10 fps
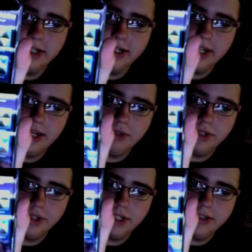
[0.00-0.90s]
game
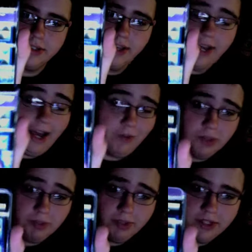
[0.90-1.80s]
screens. I've only
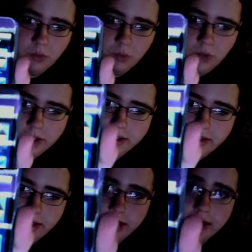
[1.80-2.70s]
played the one
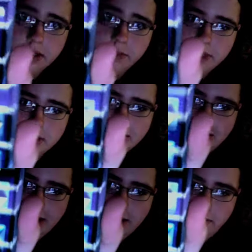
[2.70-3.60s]
up at the
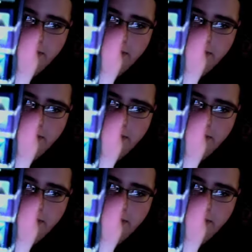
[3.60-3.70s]
top.